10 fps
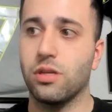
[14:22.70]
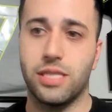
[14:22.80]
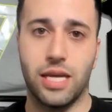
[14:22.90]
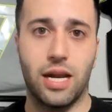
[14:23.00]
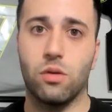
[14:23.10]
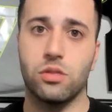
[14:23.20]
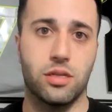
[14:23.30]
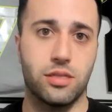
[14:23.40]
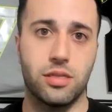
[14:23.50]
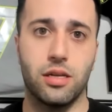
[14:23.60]
as 10 hours on a
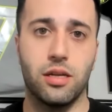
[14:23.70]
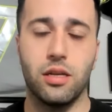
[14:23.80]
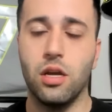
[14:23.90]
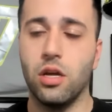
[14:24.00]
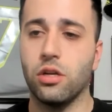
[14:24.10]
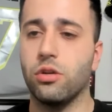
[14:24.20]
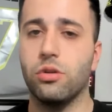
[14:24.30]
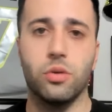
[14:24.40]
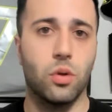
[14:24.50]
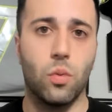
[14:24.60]
Sunday, you're
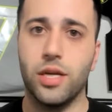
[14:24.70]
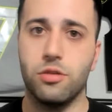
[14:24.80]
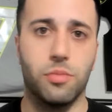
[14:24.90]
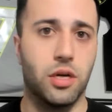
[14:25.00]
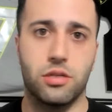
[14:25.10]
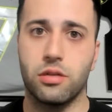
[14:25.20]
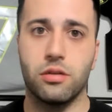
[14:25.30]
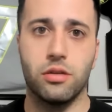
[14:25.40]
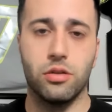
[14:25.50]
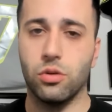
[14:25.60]
doing way too much.
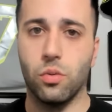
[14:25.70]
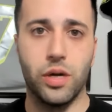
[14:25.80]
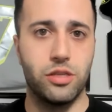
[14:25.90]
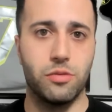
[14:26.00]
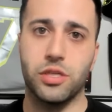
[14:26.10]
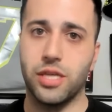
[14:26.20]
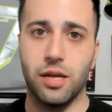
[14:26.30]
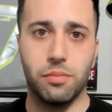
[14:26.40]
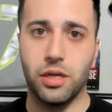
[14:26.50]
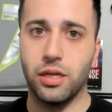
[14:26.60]
You're doing way too much game
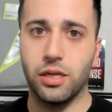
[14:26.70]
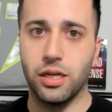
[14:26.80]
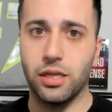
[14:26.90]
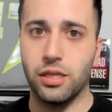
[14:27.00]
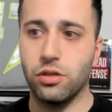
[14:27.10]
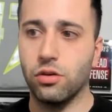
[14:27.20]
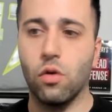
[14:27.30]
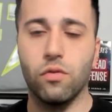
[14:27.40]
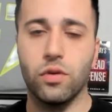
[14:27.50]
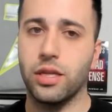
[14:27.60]
planning and you're
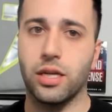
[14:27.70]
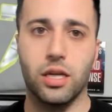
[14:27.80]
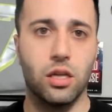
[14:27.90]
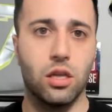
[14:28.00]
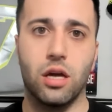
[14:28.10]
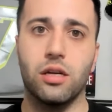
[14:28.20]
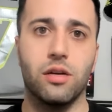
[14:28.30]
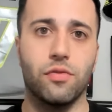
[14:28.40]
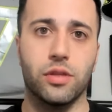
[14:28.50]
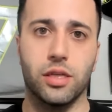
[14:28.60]
overthinking a lot of different